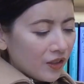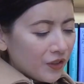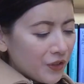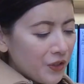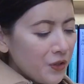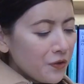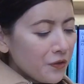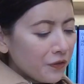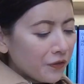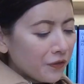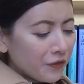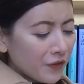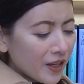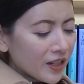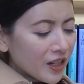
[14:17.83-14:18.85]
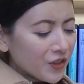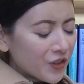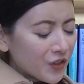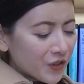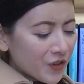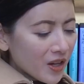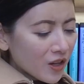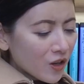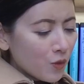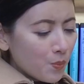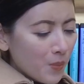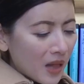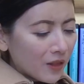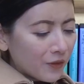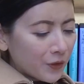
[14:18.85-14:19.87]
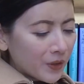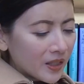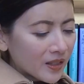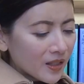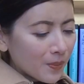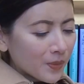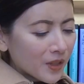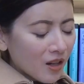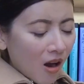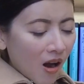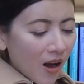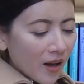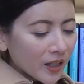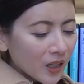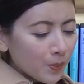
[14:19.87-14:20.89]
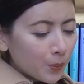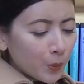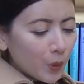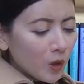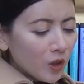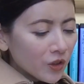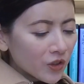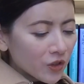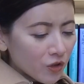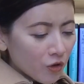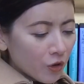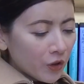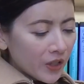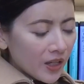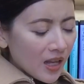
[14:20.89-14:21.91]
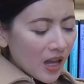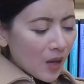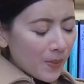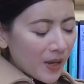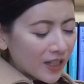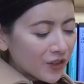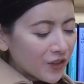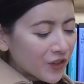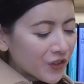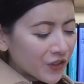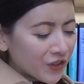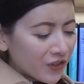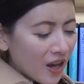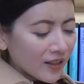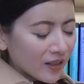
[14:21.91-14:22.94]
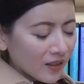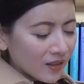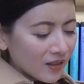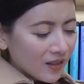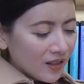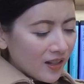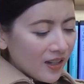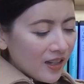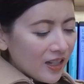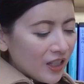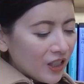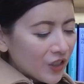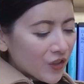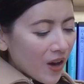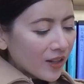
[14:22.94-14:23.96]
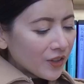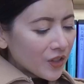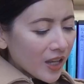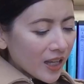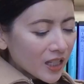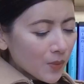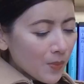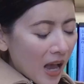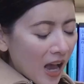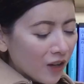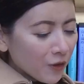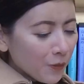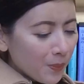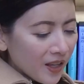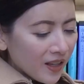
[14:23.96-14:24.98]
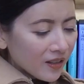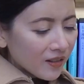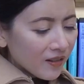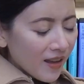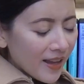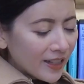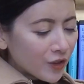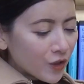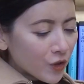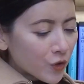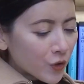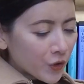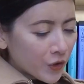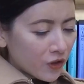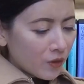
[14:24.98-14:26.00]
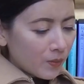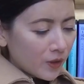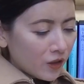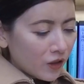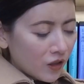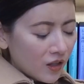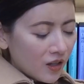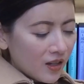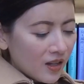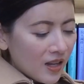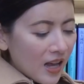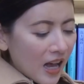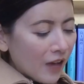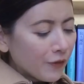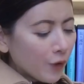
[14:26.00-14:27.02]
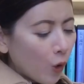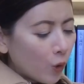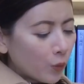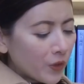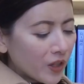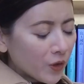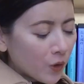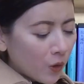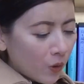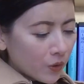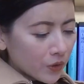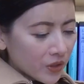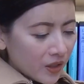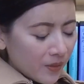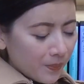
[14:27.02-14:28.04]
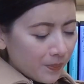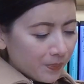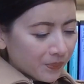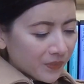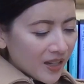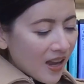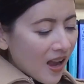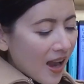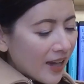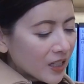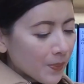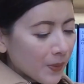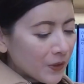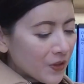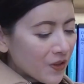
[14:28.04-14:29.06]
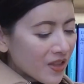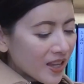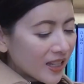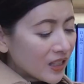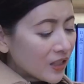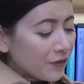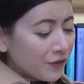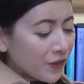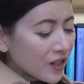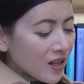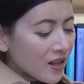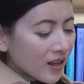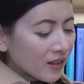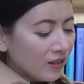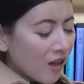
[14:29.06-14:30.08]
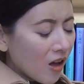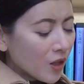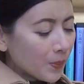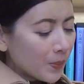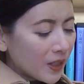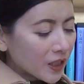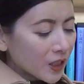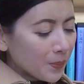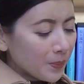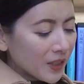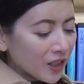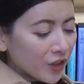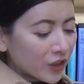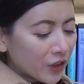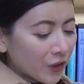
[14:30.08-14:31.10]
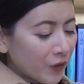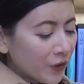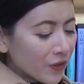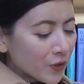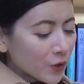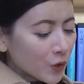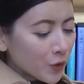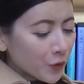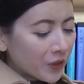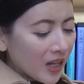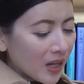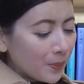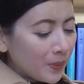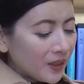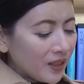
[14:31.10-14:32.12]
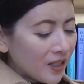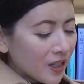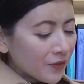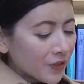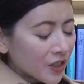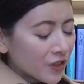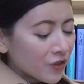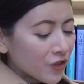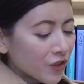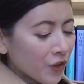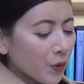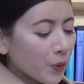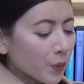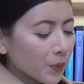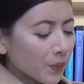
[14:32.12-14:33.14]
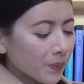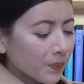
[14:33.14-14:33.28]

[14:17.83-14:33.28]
You fed Draco Malfoy some cock-and-bull story about a dragon, trying to get him out of bed and into trouble. I've already caught him. I suppose you think it's funny that Longbottom here heard the story and believed it too."